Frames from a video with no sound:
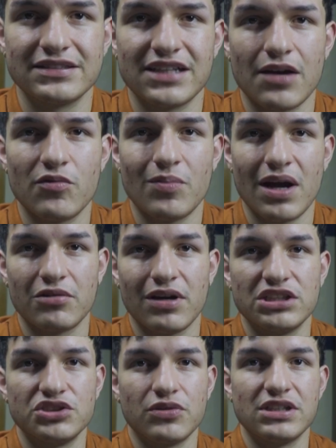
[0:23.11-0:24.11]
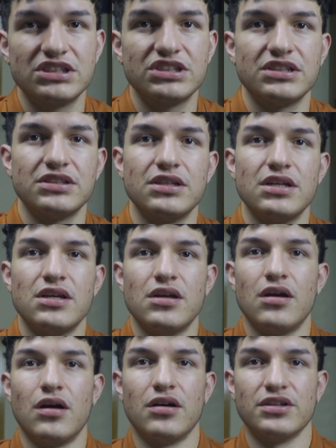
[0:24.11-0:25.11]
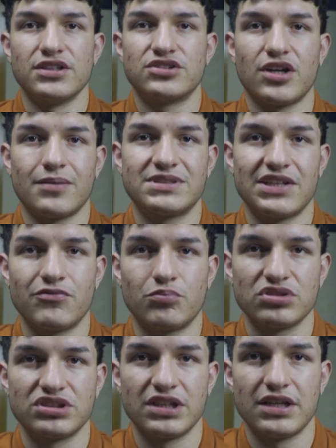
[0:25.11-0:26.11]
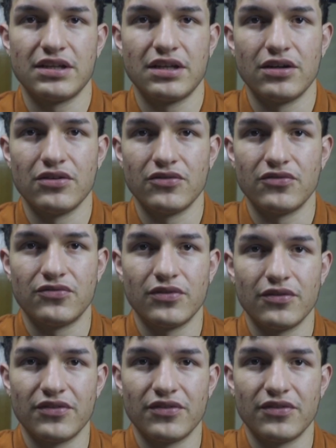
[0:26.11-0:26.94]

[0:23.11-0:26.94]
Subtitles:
Time of my graduation, the top 7% of